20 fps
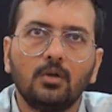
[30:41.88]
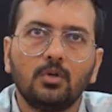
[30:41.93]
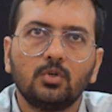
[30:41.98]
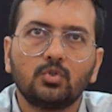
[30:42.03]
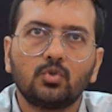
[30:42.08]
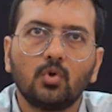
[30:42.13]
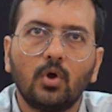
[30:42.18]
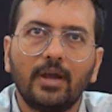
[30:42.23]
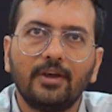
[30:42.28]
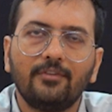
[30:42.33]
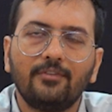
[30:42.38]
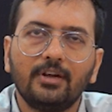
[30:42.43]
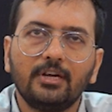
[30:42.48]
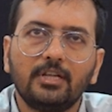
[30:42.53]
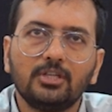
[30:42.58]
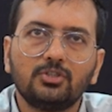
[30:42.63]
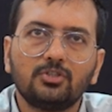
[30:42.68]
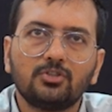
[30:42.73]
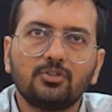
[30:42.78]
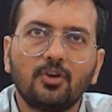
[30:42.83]
So
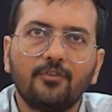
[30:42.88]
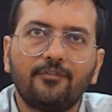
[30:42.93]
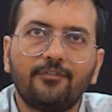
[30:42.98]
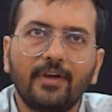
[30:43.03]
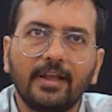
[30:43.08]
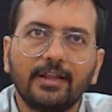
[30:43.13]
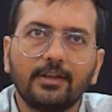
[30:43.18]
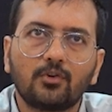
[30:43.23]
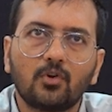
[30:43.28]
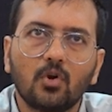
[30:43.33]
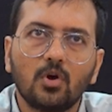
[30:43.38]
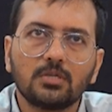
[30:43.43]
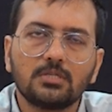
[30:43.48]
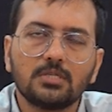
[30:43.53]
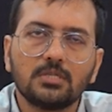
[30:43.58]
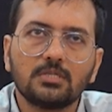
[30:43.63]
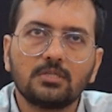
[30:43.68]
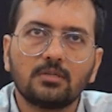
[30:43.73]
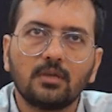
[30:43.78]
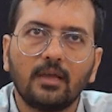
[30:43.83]
advantages of fine cross
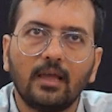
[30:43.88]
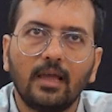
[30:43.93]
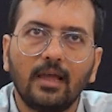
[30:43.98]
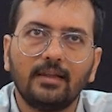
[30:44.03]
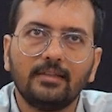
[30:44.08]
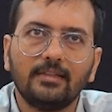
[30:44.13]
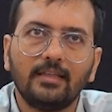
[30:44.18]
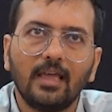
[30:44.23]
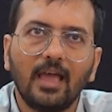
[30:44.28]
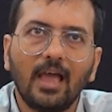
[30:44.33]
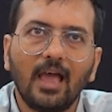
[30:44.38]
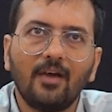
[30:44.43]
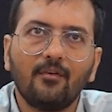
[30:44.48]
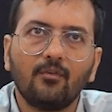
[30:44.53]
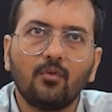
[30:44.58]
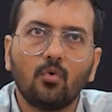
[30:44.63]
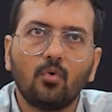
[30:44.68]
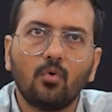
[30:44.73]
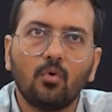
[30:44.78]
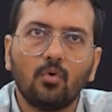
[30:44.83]
is they
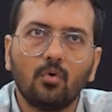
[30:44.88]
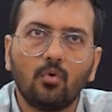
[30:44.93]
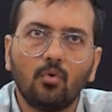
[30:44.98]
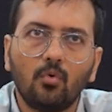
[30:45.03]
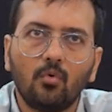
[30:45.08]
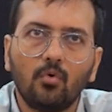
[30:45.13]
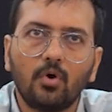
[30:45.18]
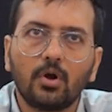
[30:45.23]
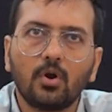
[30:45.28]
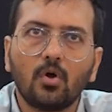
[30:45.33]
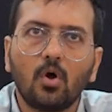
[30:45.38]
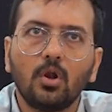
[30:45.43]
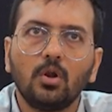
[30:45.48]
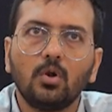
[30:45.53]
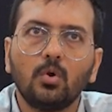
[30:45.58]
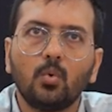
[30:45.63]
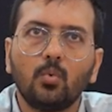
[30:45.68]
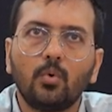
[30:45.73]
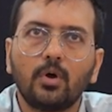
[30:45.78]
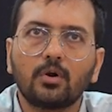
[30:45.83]
have overall
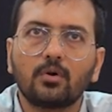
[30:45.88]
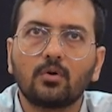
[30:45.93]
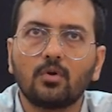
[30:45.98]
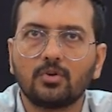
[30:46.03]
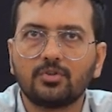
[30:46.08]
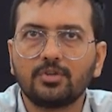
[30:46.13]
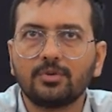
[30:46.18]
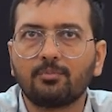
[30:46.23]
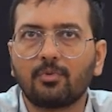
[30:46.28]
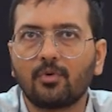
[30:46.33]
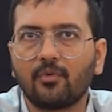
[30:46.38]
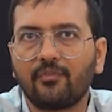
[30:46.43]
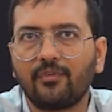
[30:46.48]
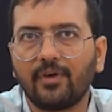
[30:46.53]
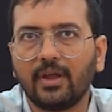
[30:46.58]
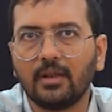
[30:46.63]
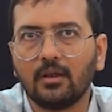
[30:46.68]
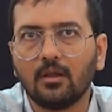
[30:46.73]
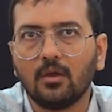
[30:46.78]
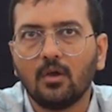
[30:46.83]
lower crossing
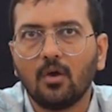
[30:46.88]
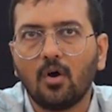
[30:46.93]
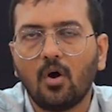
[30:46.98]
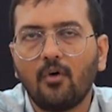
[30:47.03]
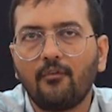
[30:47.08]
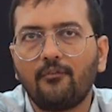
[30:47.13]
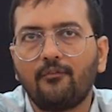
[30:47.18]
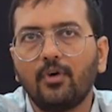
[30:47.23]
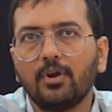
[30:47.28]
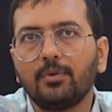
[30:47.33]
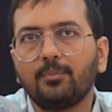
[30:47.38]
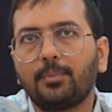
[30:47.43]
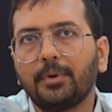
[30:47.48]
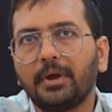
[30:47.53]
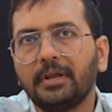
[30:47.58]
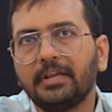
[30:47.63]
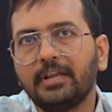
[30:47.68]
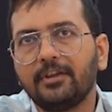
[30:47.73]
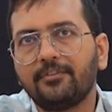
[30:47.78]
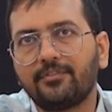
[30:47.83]
profile of
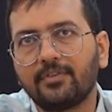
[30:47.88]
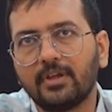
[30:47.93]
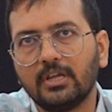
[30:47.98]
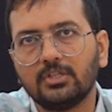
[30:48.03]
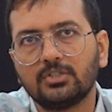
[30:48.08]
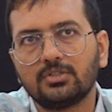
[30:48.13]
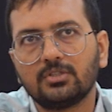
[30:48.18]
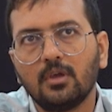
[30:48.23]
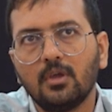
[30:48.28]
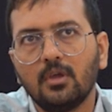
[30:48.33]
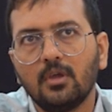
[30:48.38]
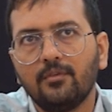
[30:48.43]
1.8 French,